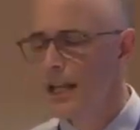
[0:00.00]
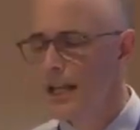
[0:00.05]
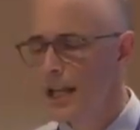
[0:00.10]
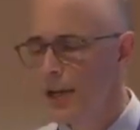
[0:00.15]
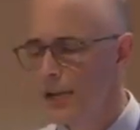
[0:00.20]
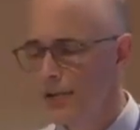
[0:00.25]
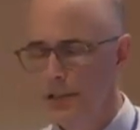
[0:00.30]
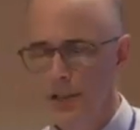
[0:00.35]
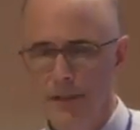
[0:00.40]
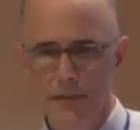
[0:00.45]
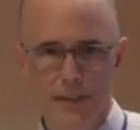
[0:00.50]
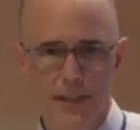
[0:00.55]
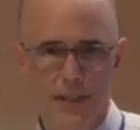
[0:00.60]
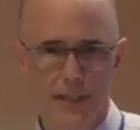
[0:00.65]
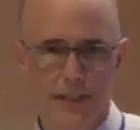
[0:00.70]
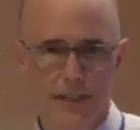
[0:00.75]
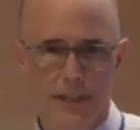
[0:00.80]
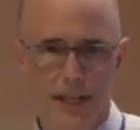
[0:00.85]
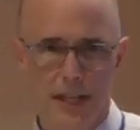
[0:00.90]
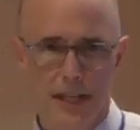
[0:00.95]
Now, as if
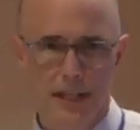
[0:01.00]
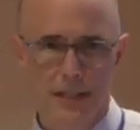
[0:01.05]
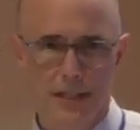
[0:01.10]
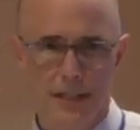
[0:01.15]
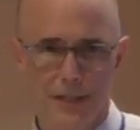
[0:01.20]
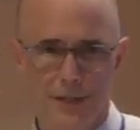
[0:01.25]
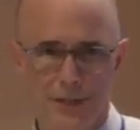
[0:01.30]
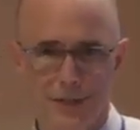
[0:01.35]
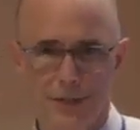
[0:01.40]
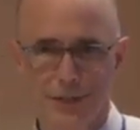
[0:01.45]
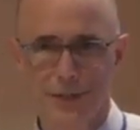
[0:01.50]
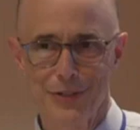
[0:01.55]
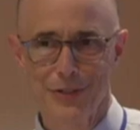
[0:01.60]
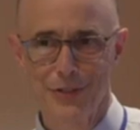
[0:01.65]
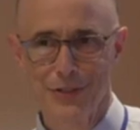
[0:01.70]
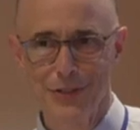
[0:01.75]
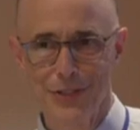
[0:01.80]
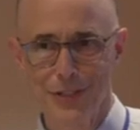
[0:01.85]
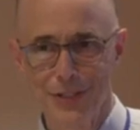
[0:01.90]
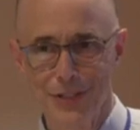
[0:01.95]
these cases aren't
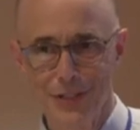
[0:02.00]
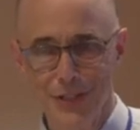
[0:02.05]
strange